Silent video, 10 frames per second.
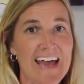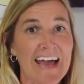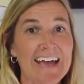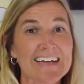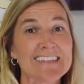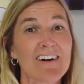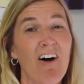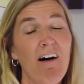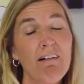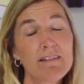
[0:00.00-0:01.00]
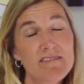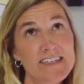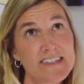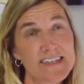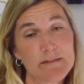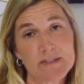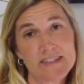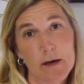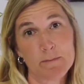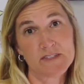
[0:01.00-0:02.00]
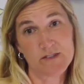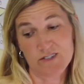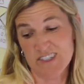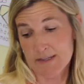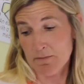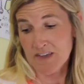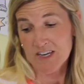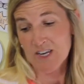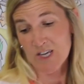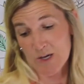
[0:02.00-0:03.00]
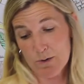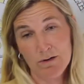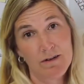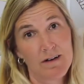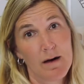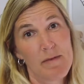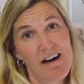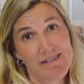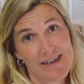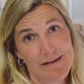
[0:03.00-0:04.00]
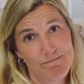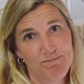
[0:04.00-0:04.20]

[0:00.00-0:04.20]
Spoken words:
And all of these statements help us learn something new about him.